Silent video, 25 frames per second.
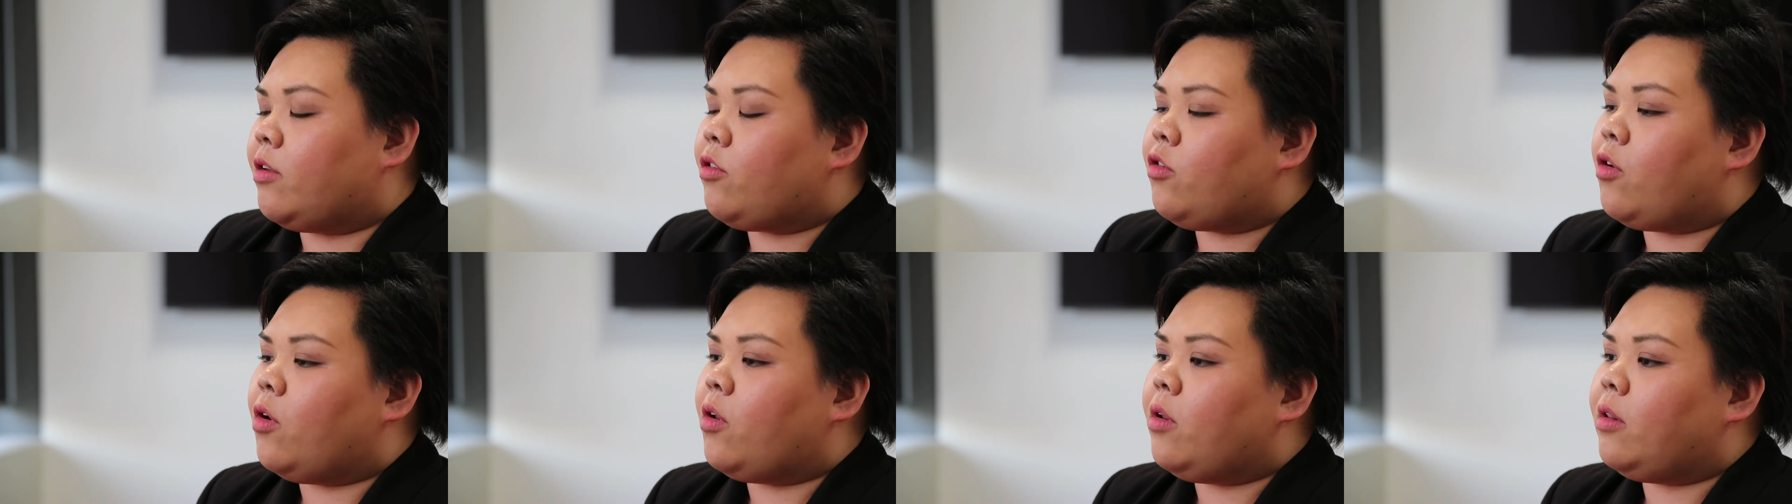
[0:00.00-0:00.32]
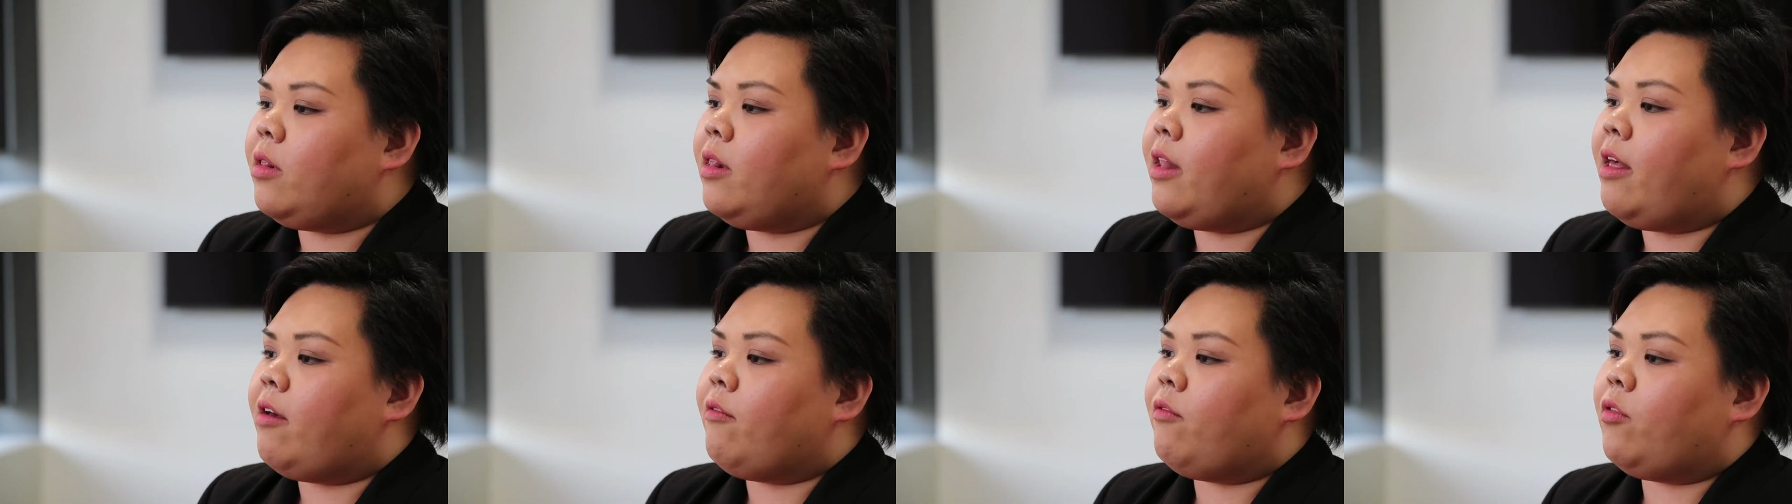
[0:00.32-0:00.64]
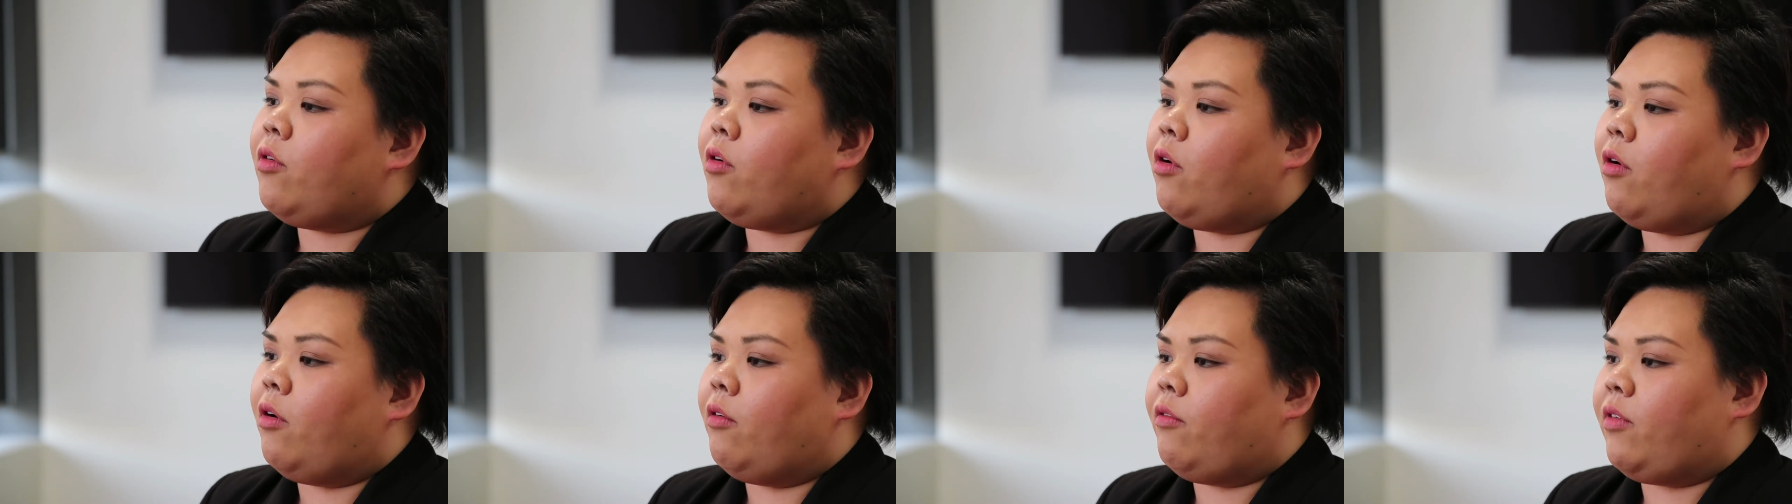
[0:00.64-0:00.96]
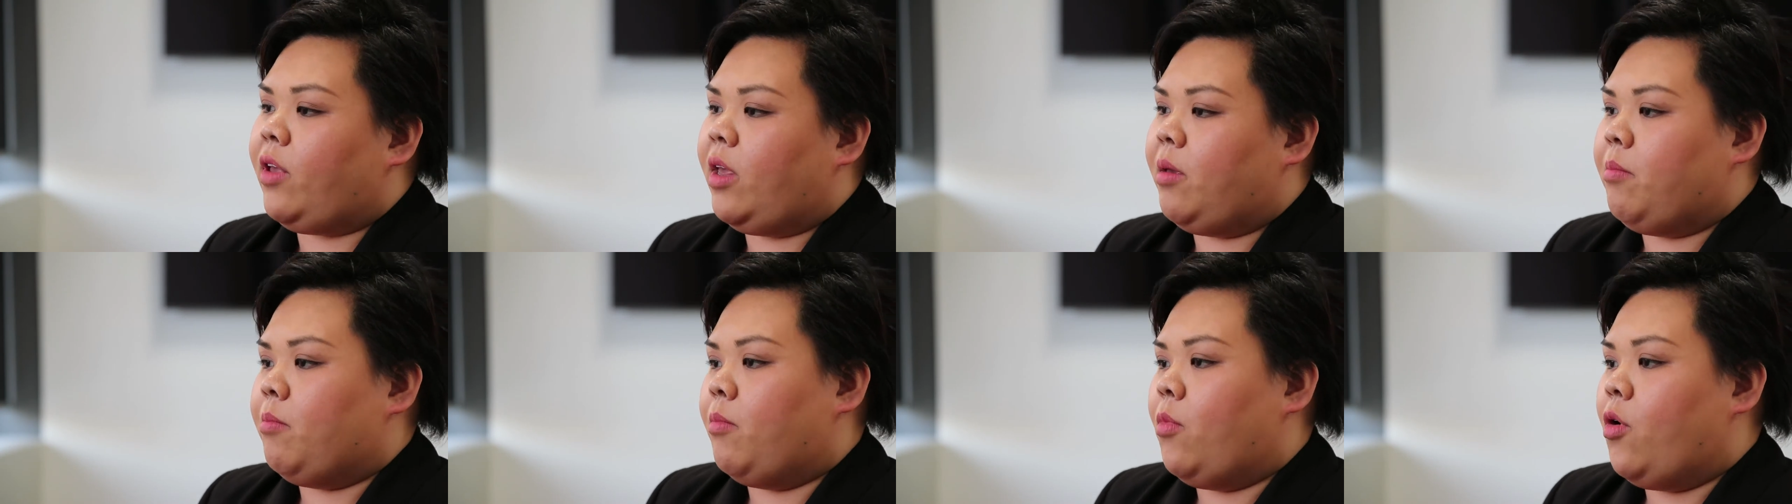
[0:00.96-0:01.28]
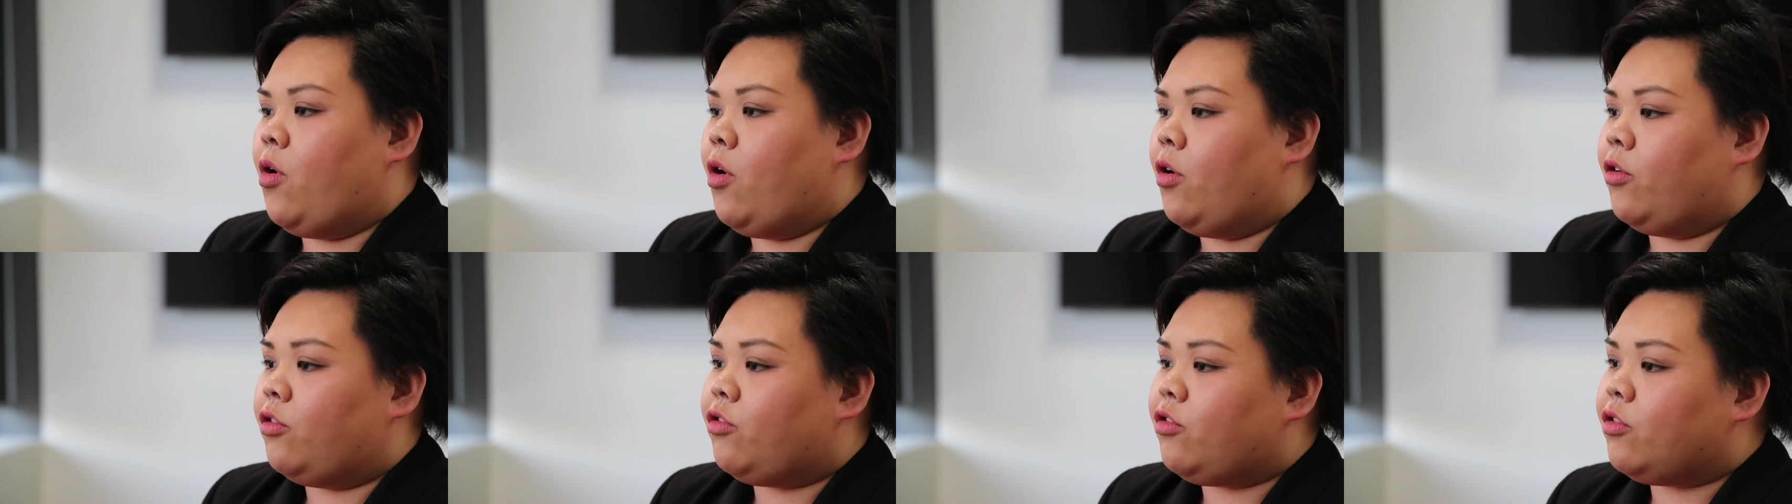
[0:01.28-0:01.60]
a certain level of
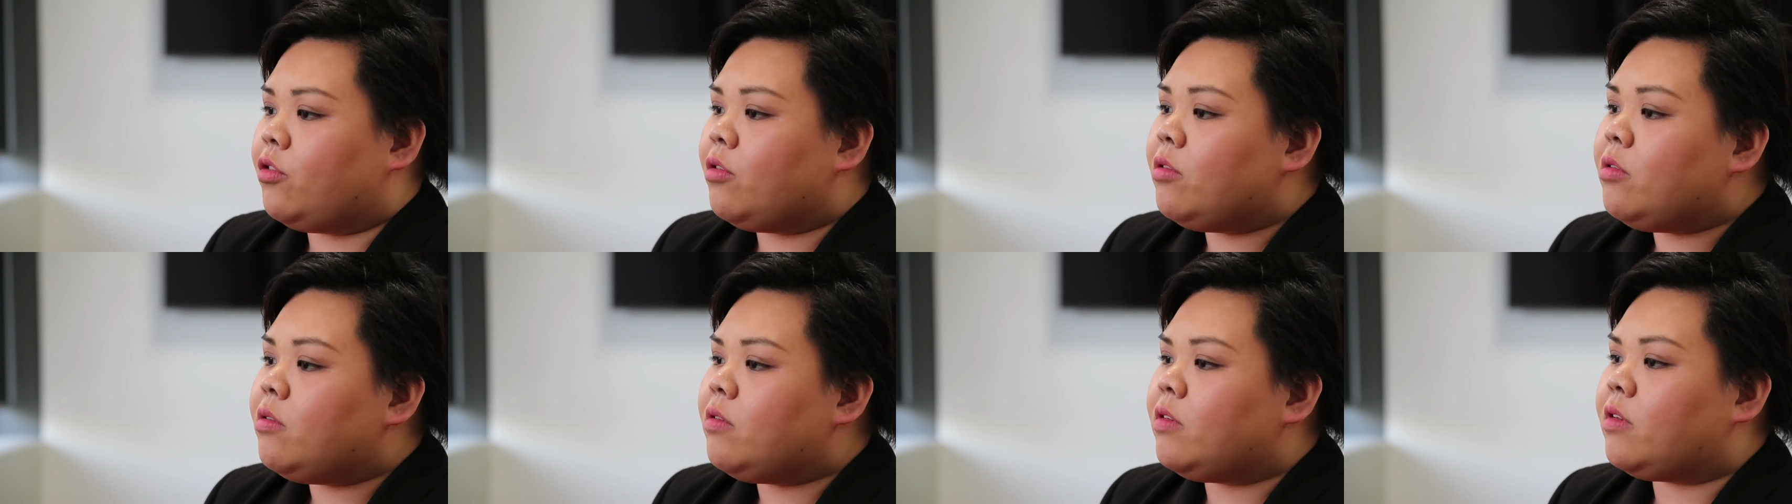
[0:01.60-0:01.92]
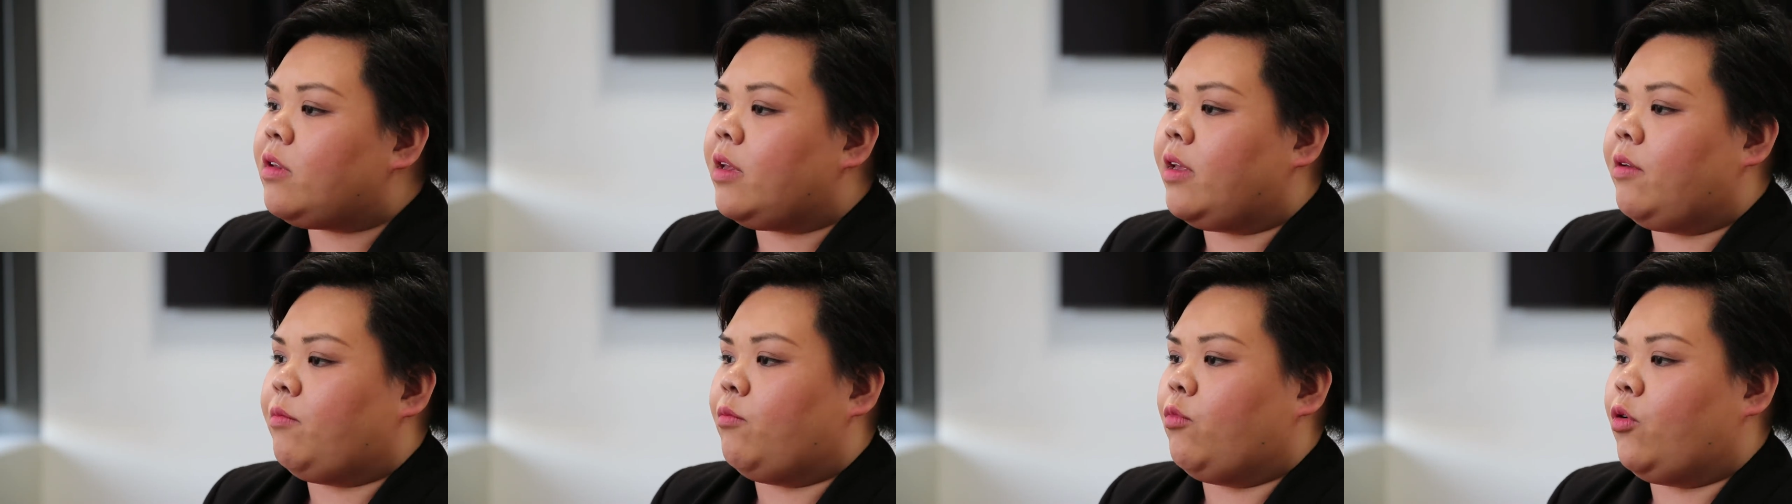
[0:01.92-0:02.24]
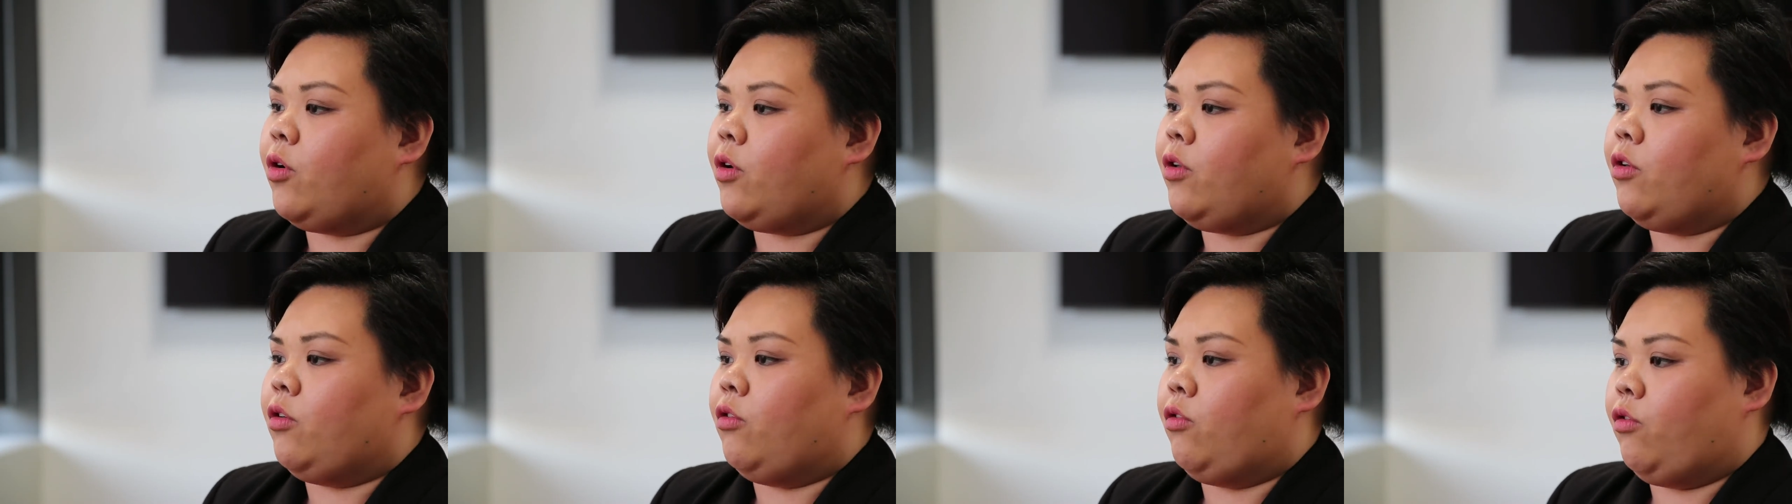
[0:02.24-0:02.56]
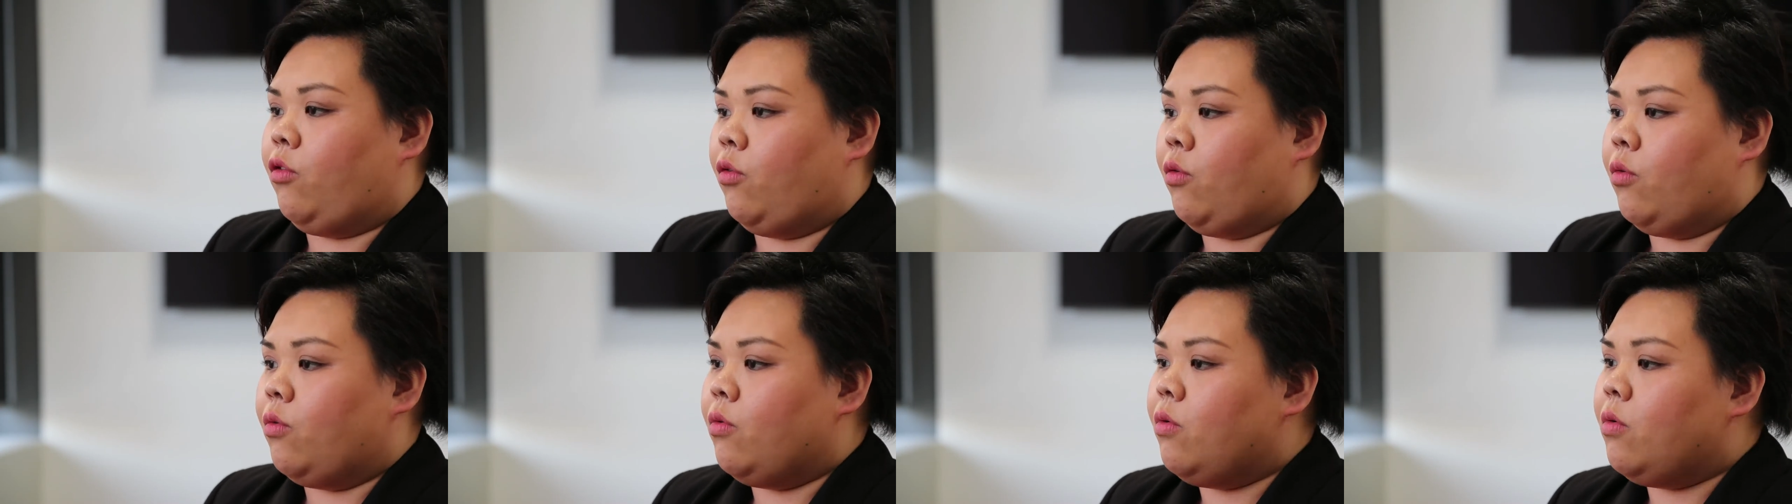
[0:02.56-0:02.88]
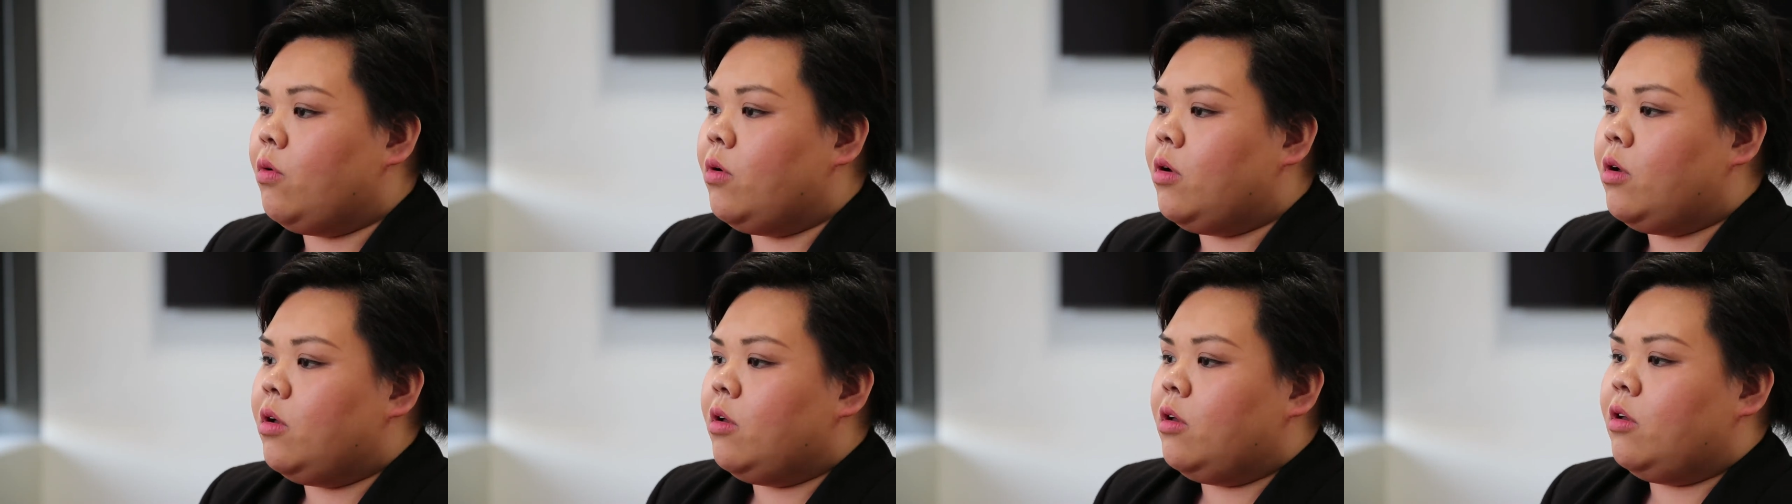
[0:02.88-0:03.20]
immersions in what you
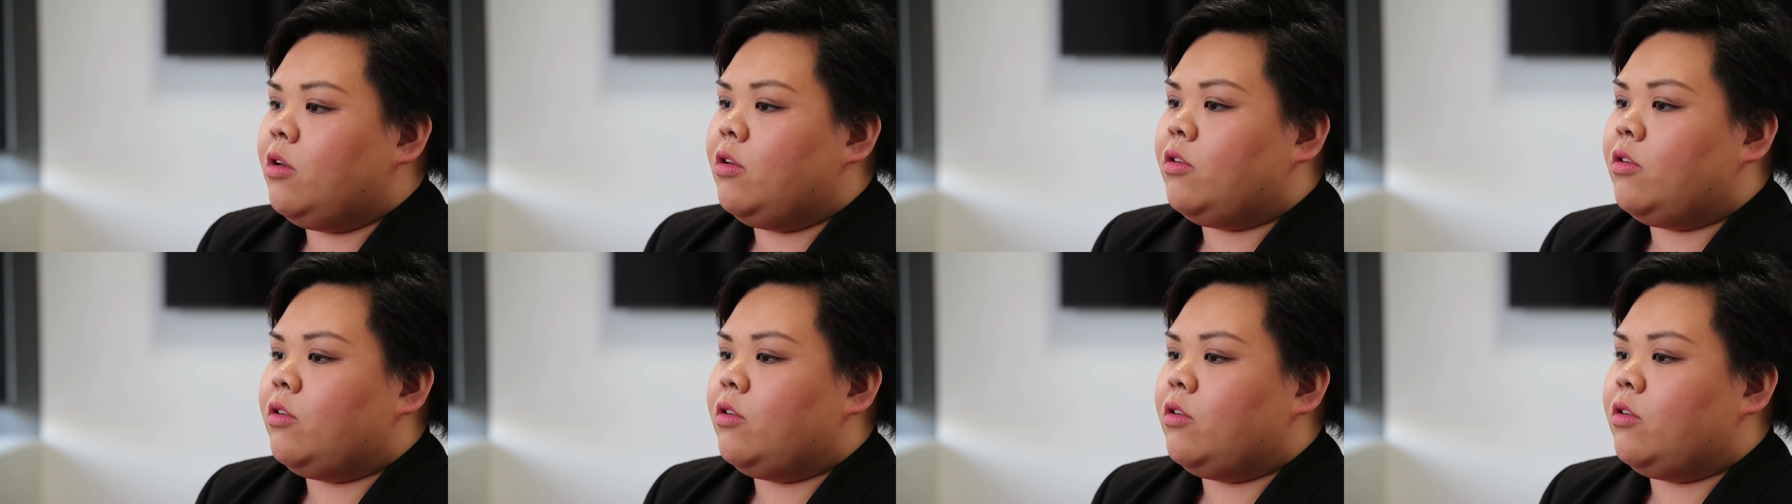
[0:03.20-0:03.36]
do.